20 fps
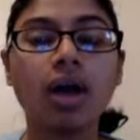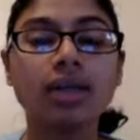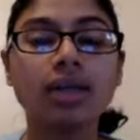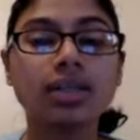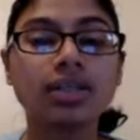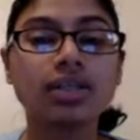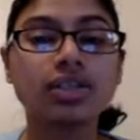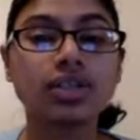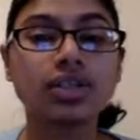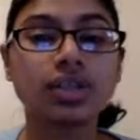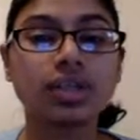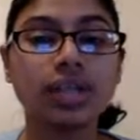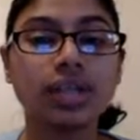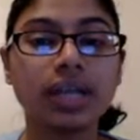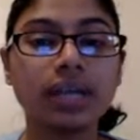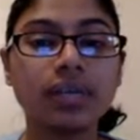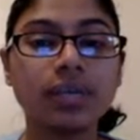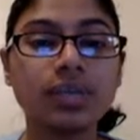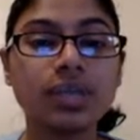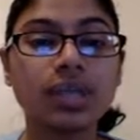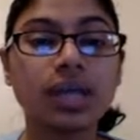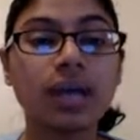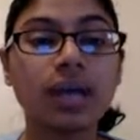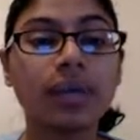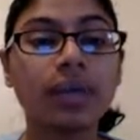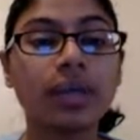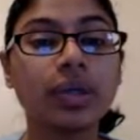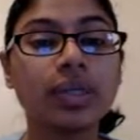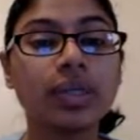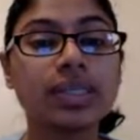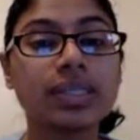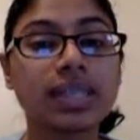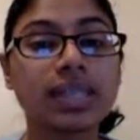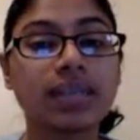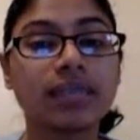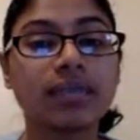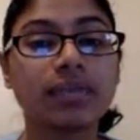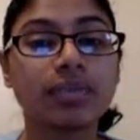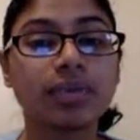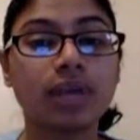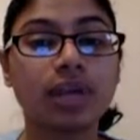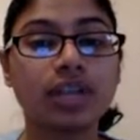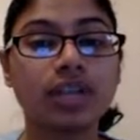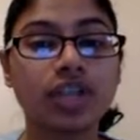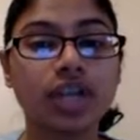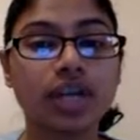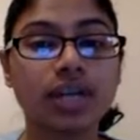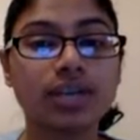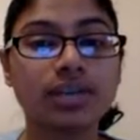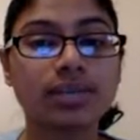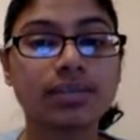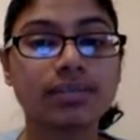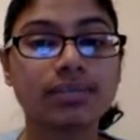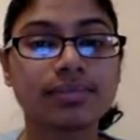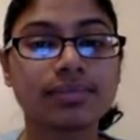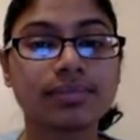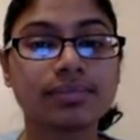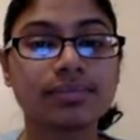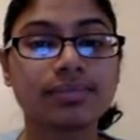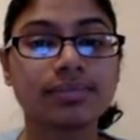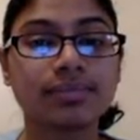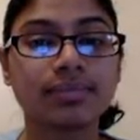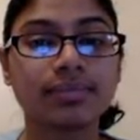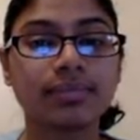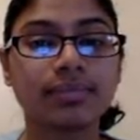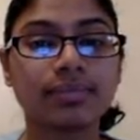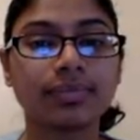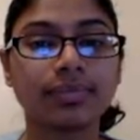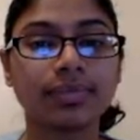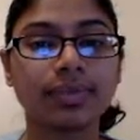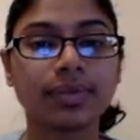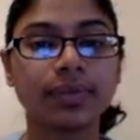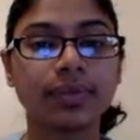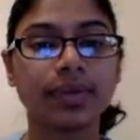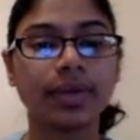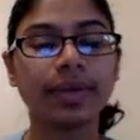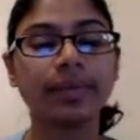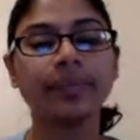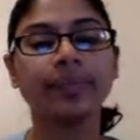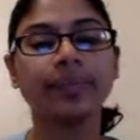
into your name so that way you can save the project. Okay?